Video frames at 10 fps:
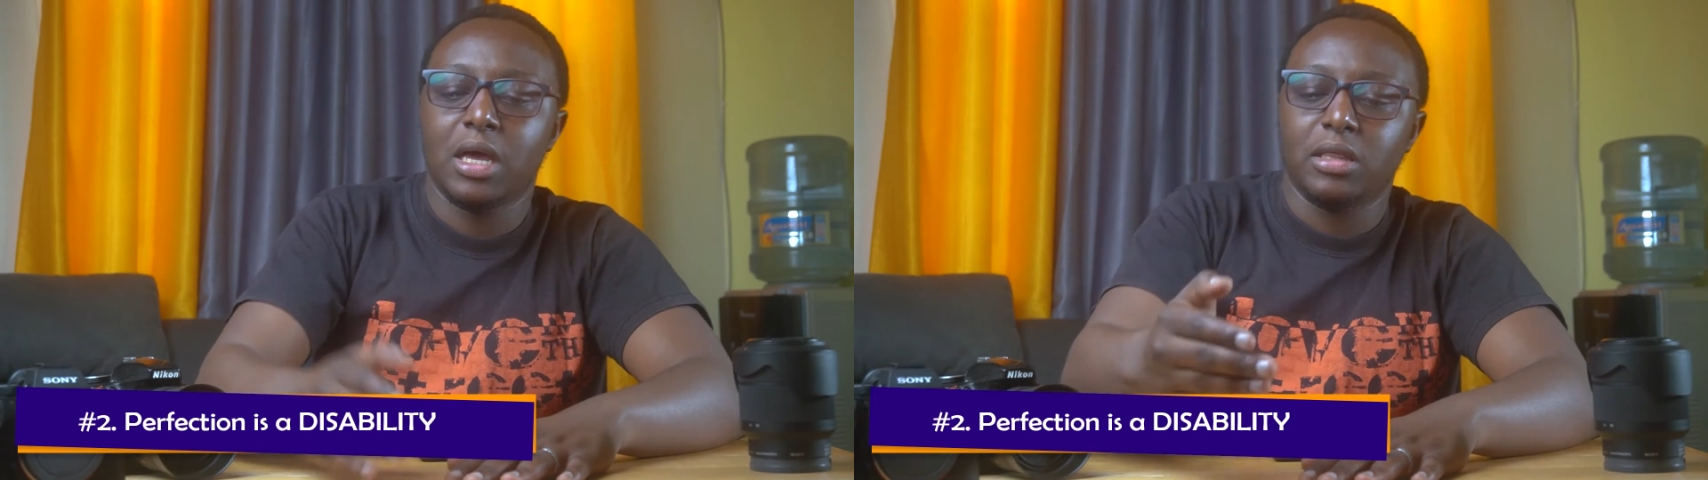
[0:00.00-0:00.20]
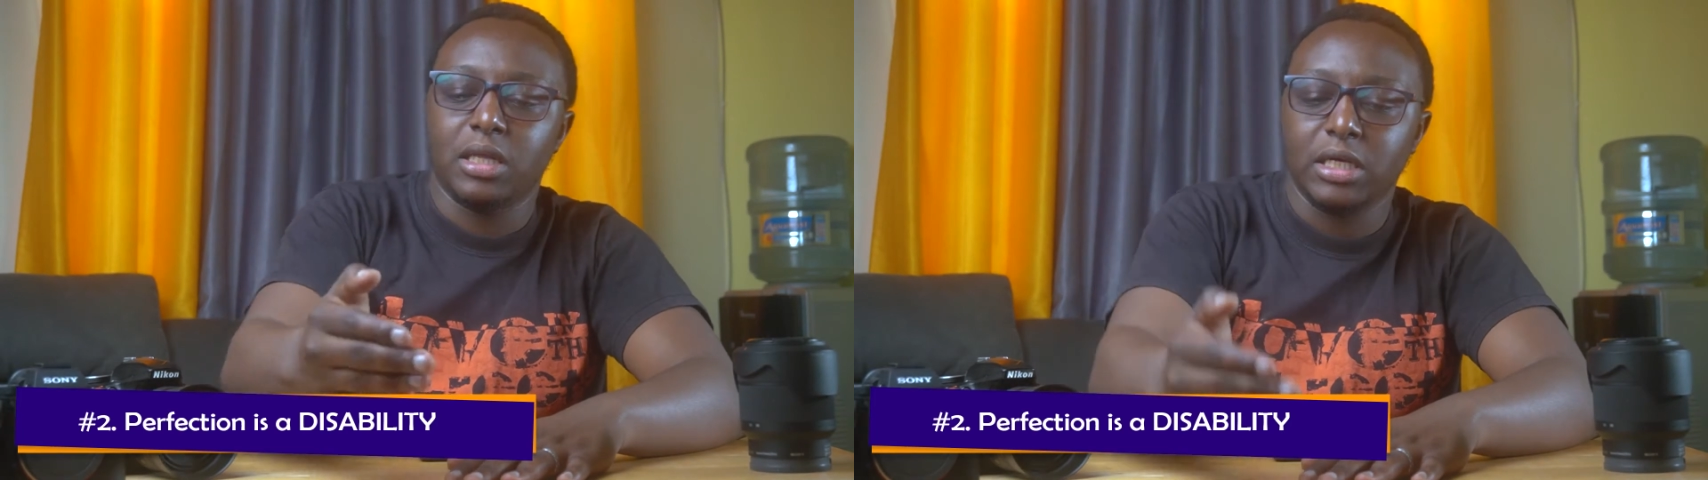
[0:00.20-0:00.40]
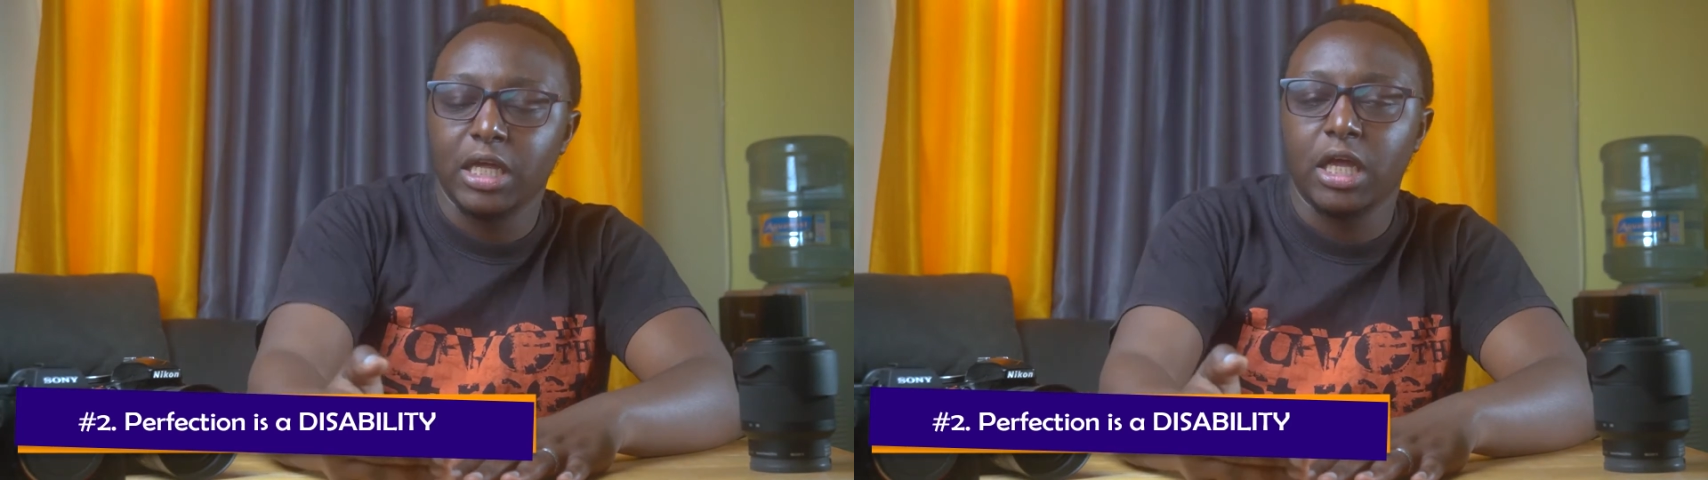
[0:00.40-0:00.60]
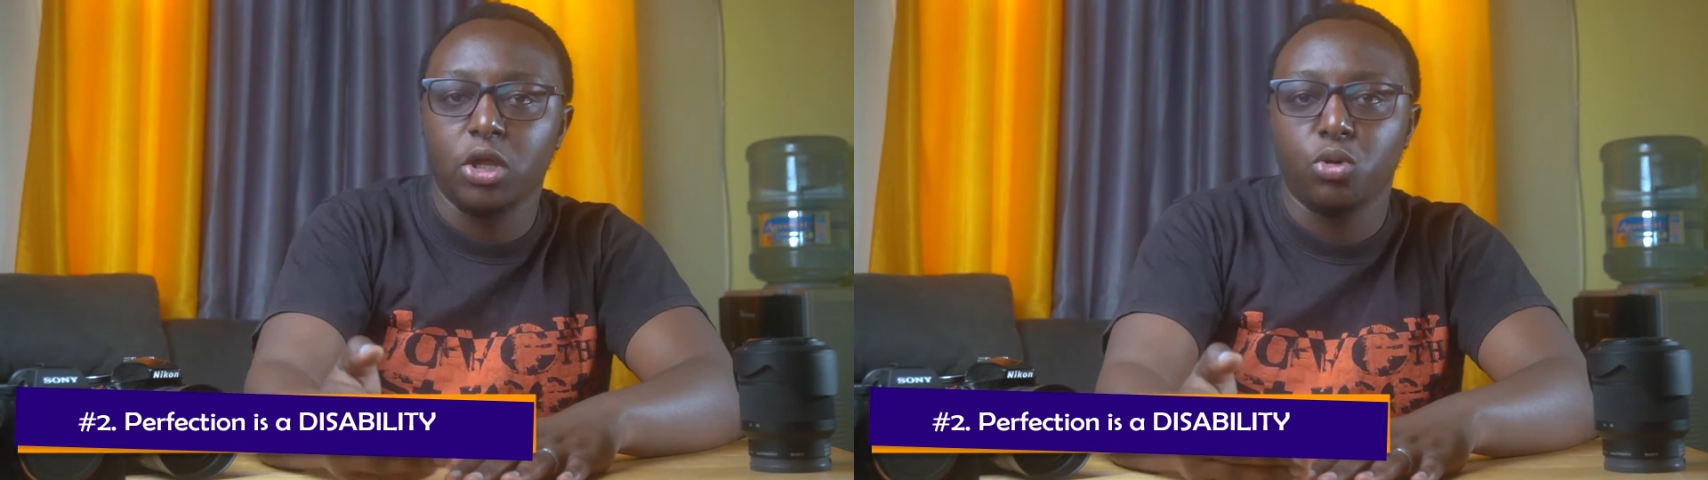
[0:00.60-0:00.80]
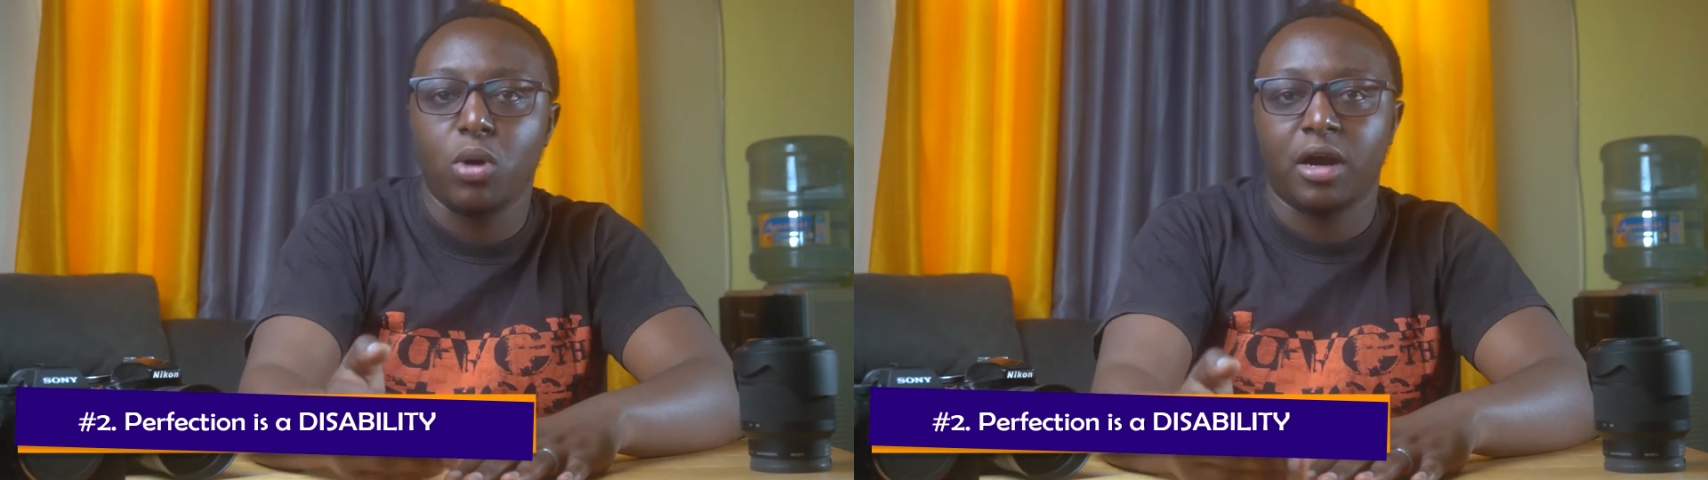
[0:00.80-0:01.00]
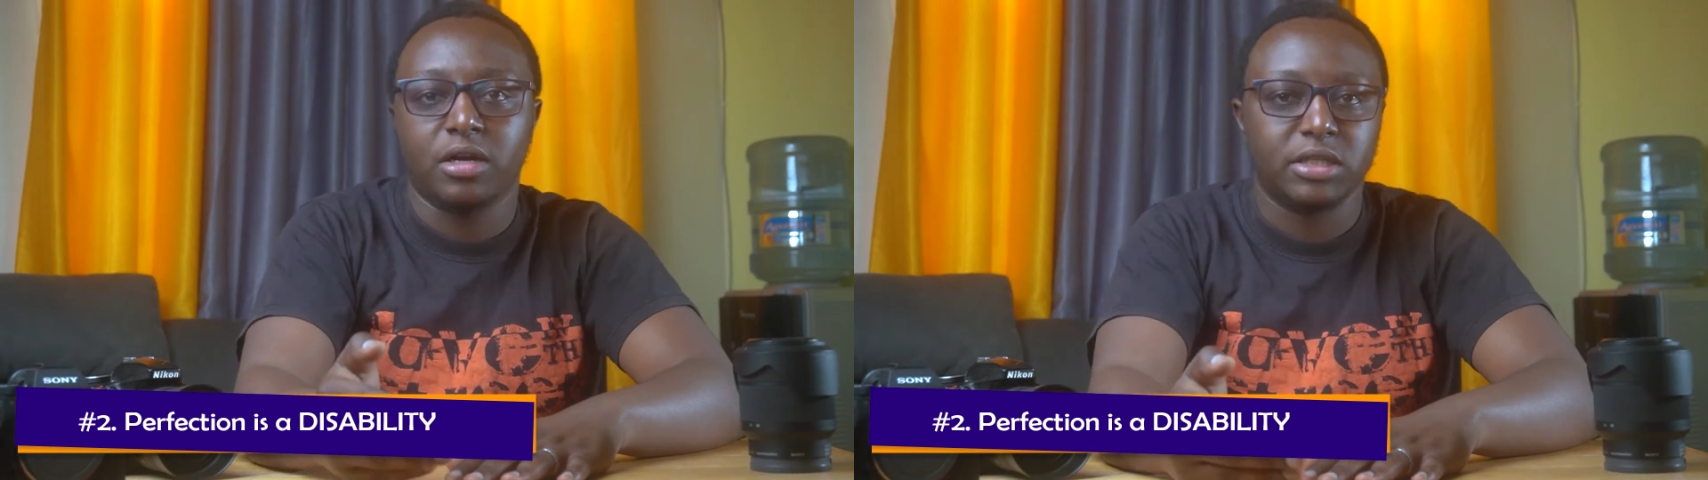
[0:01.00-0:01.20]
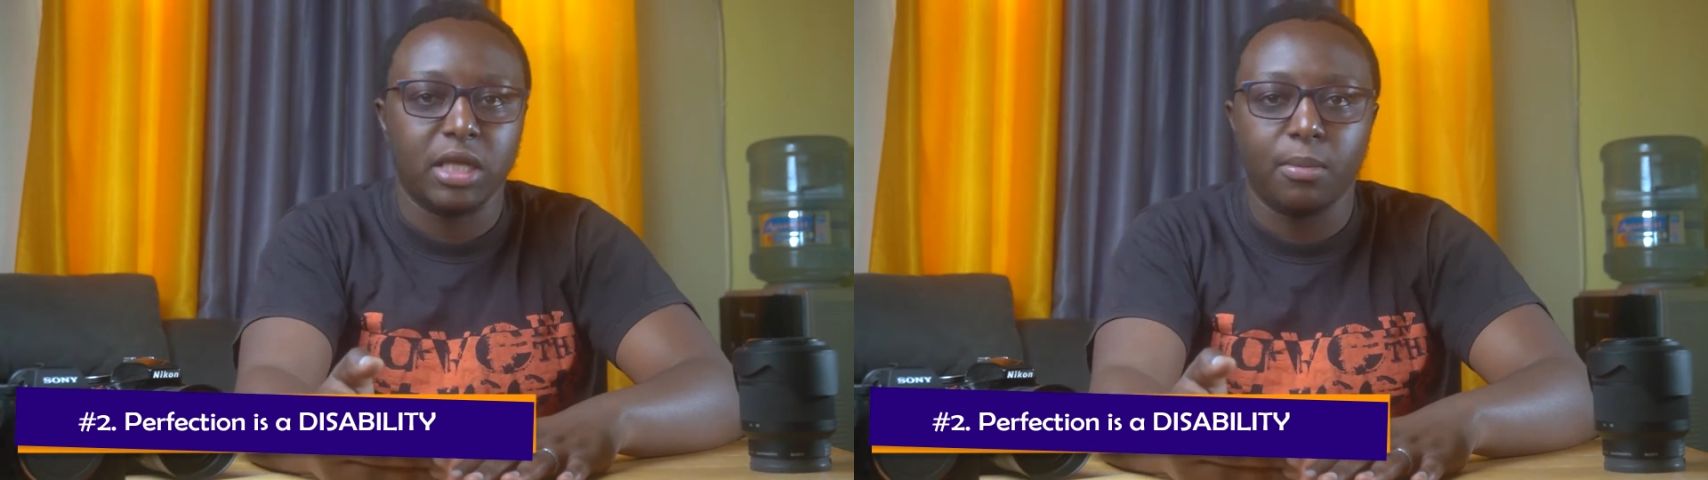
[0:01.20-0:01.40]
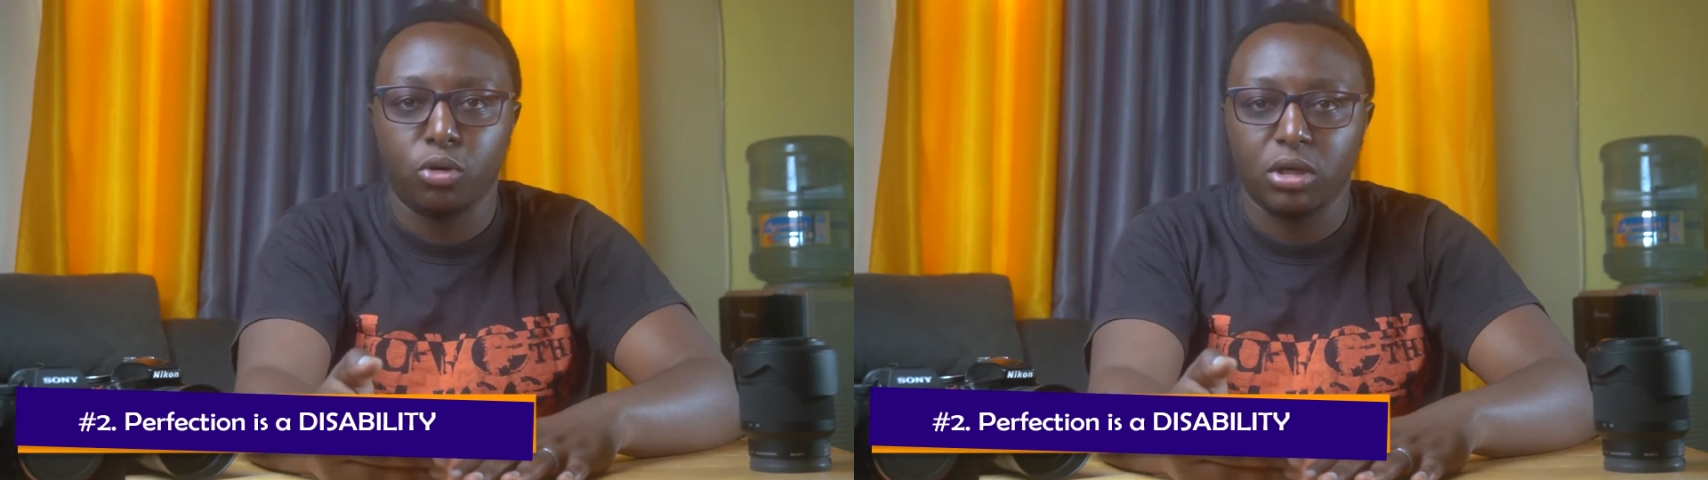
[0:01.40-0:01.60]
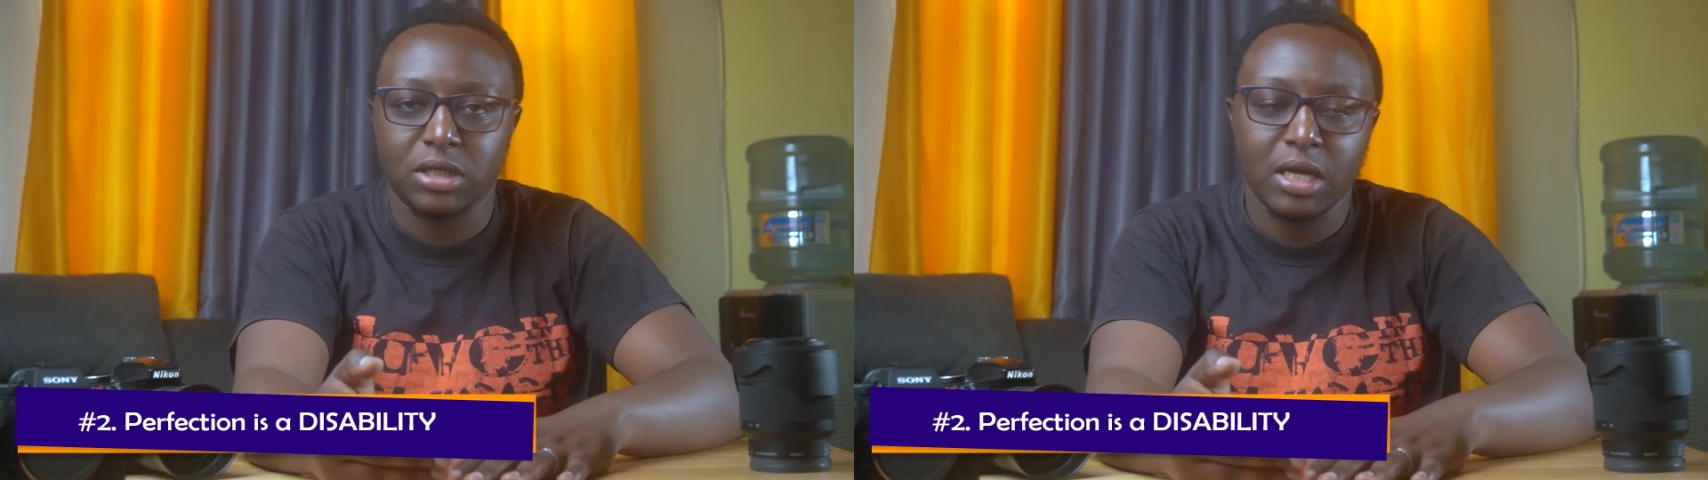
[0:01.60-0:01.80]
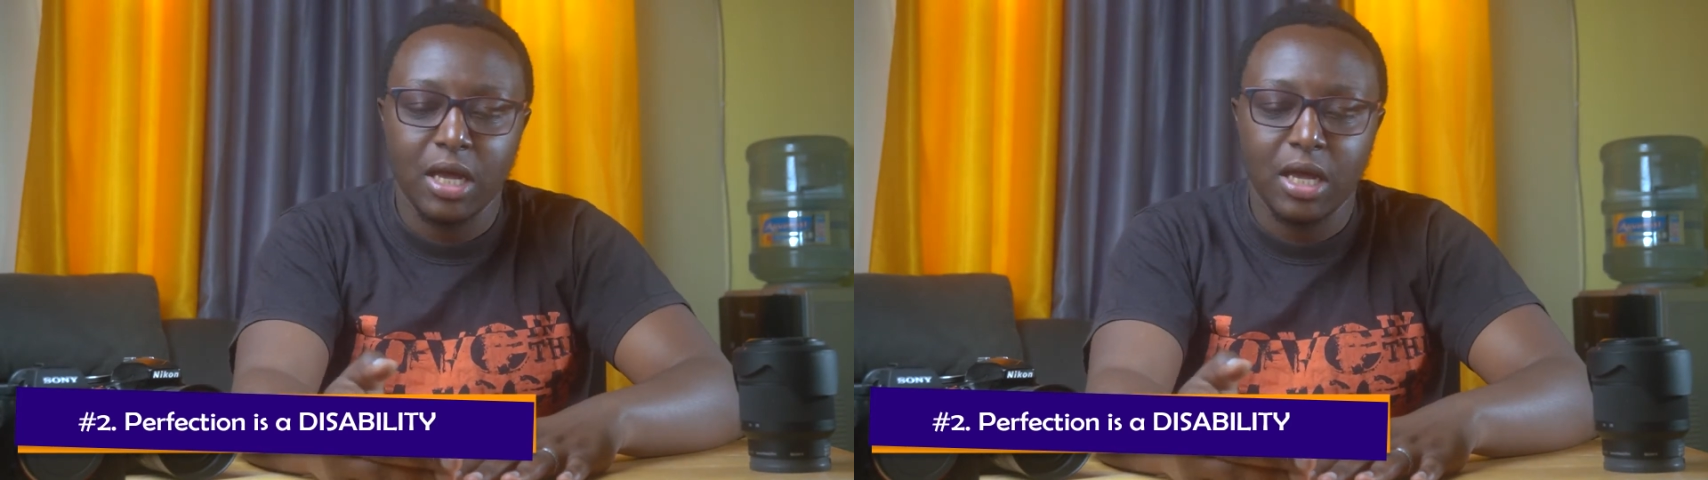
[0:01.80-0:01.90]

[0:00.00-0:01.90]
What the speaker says: the day you are disabled.